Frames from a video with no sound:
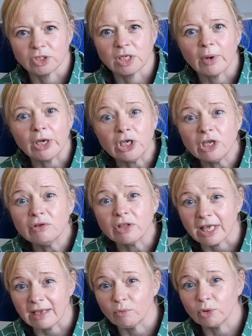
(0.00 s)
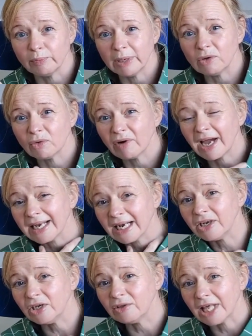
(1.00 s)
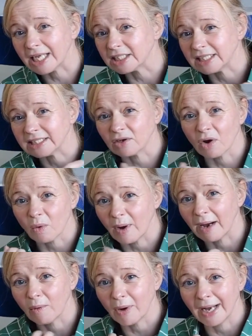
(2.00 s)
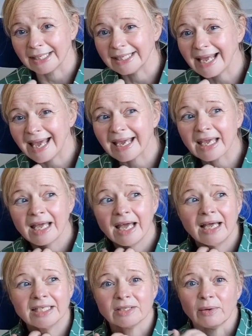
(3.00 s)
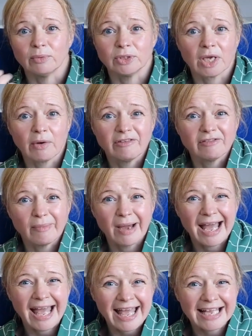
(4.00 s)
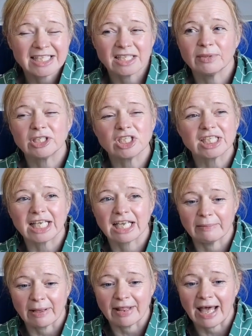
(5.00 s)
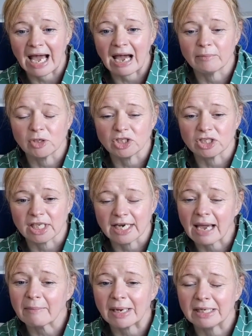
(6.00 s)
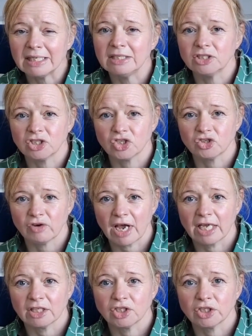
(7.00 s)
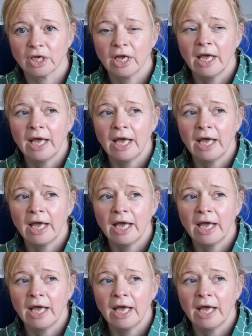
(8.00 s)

So I knew that it would be all right, and I knew that actually it's got quite a wide neck, so it would go over my head. So it's just thinking about that. How much does the neckband need to stretch?